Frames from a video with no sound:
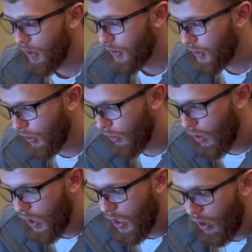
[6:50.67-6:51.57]
So
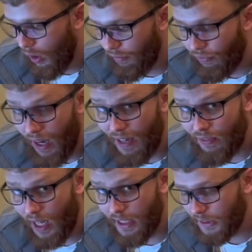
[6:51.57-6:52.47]
on
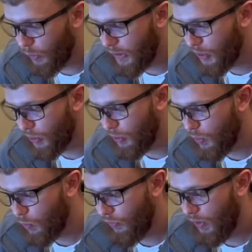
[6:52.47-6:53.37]
5/9/22,
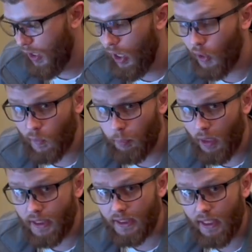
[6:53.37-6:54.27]
we've got
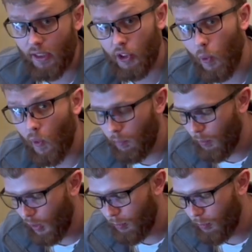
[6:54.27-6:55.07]
$100 and a $200